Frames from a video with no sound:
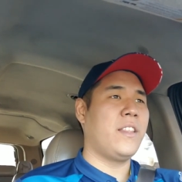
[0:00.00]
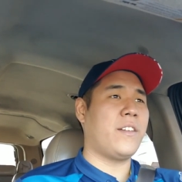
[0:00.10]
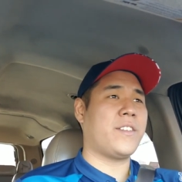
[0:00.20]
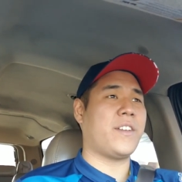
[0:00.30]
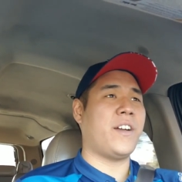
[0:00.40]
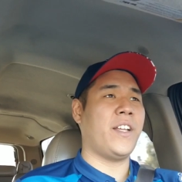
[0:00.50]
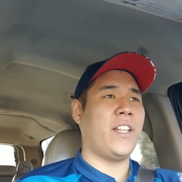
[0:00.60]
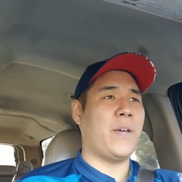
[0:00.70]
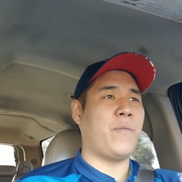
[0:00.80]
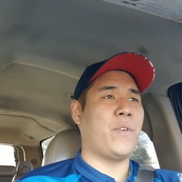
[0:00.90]
Their starting
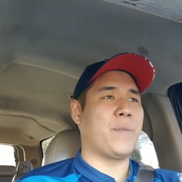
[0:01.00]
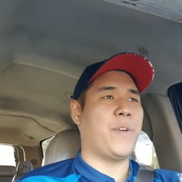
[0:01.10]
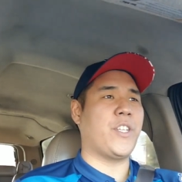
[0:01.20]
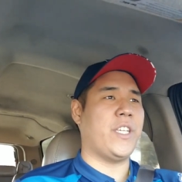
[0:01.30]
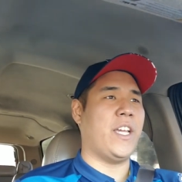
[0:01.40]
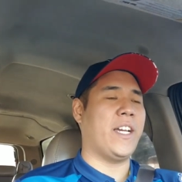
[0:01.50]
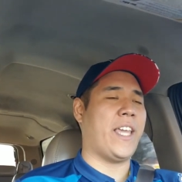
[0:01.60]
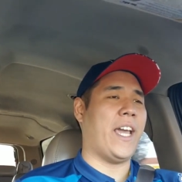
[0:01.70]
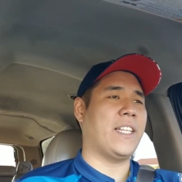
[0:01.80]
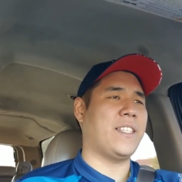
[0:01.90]
11 was a bunch of young
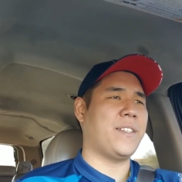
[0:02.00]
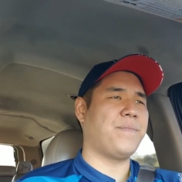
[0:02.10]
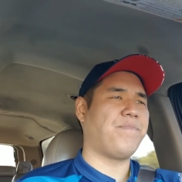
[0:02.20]
cats.